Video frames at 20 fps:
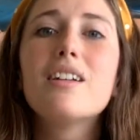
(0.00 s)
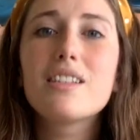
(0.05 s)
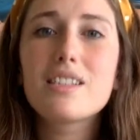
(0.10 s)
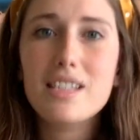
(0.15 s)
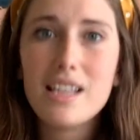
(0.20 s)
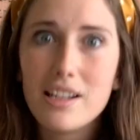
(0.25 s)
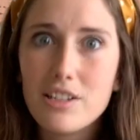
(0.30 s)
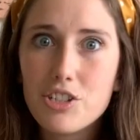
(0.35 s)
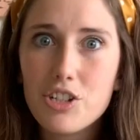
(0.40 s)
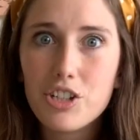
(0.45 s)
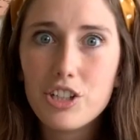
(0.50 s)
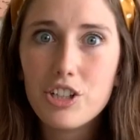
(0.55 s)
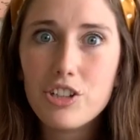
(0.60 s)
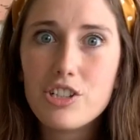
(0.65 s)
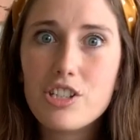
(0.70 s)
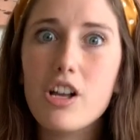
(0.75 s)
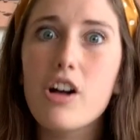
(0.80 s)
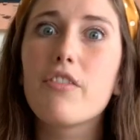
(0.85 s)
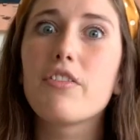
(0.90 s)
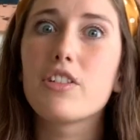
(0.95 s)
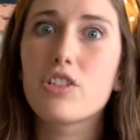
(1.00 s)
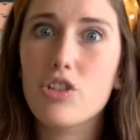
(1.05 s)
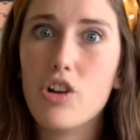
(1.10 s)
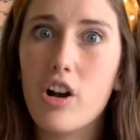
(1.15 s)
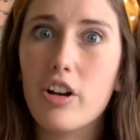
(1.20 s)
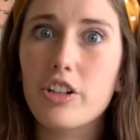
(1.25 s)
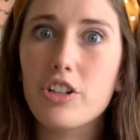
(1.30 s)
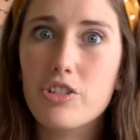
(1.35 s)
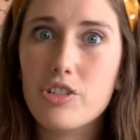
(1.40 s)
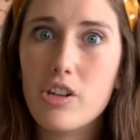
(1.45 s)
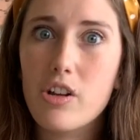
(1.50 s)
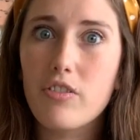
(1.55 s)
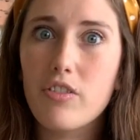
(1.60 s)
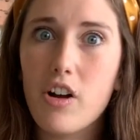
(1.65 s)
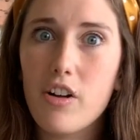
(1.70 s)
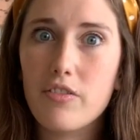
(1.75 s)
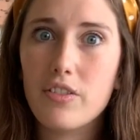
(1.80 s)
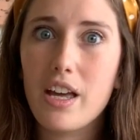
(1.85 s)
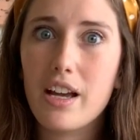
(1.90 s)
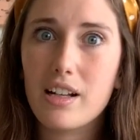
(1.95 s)
Center yourself and talk yourself
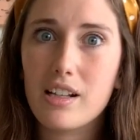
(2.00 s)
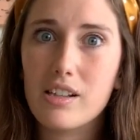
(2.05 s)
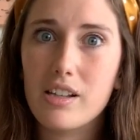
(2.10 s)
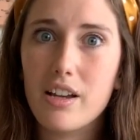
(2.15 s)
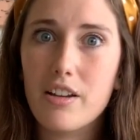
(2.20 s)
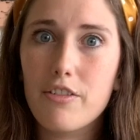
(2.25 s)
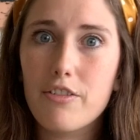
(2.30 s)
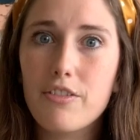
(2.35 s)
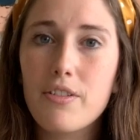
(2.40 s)
off that cliff.